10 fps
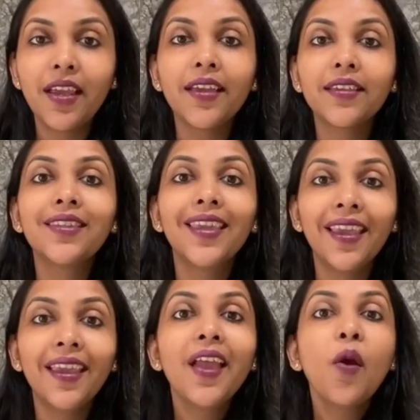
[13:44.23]
and
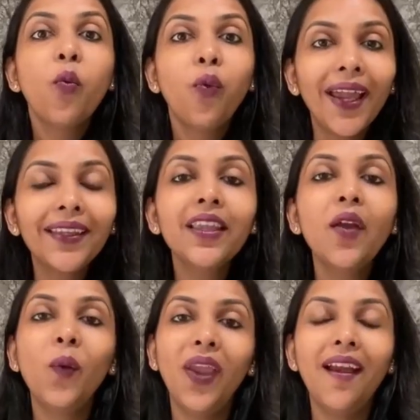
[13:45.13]
they find
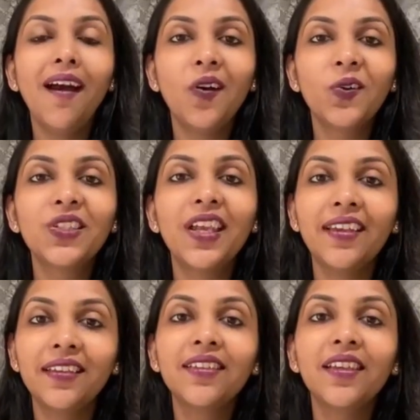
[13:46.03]
their way out
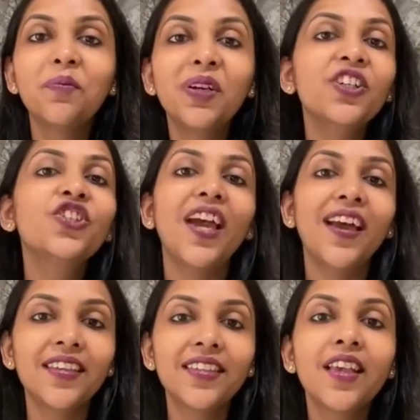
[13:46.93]
and emerge
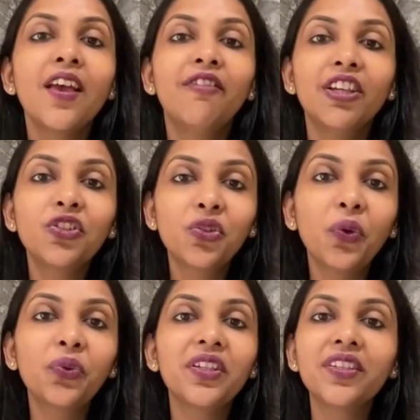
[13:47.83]
as
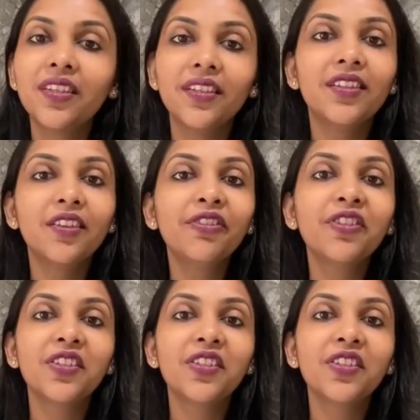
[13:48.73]
victorious in different